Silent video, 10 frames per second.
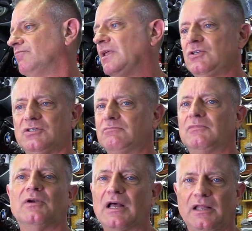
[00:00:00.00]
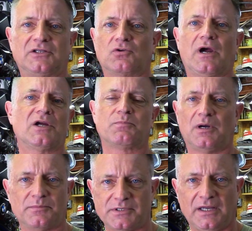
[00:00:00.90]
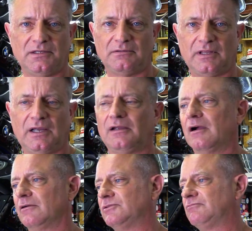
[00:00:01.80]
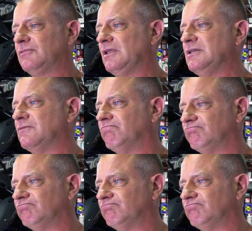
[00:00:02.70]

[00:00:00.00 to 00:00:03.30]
like trash pumps. They are these